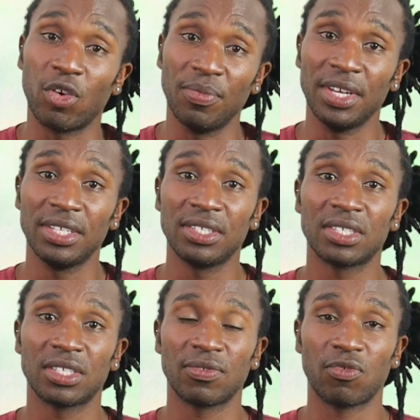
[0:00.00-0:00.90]
from
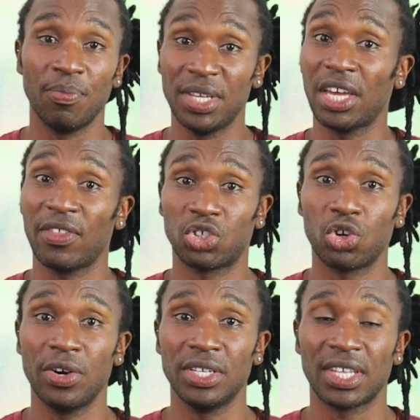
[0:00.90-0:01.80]
these other
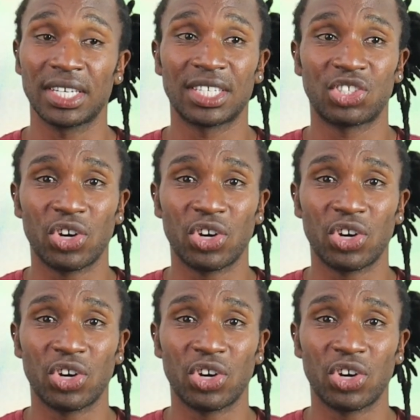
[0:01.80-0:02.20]
stories that